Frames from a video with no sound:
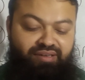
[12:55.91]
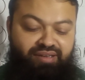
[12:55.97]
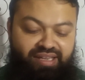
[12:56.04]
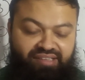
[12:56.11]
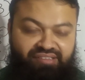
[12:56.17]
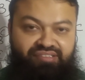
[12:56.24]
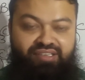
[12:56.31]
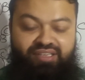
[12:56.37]

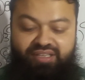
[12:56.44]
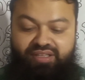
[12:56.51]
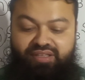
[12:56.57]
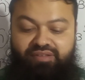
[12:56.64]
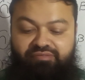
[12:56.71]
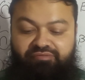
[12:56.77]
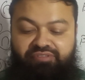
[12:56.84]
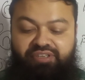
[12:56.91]
Next,
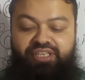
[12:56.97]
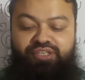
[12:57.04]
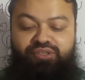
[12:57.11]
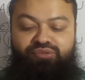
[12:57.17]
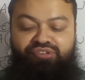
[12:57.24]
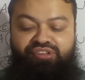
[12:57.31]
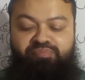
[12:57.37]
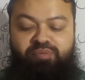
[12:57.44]
we
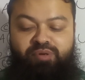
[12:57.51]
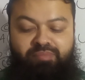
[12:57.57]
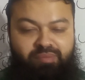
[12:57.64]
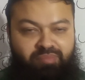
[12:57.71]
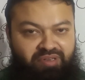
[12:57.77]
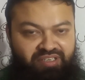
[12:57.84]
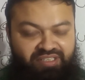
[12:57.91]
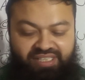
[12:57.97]
use
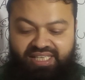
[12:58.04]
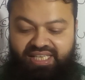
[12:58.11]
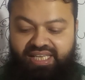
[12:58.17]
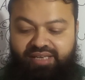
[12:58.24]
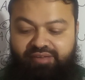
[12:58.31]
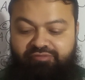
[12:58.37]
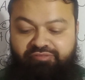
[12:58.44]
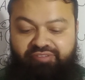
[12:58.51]
probability
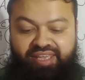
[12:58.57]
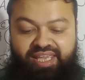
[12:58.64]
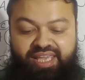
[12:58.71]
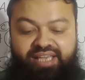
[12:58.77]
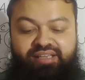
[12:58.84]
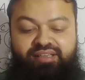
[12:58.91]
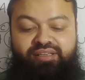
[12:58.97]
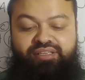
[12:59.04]
in
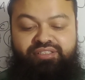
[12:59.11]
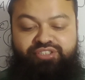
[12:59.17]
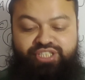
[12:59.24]
vague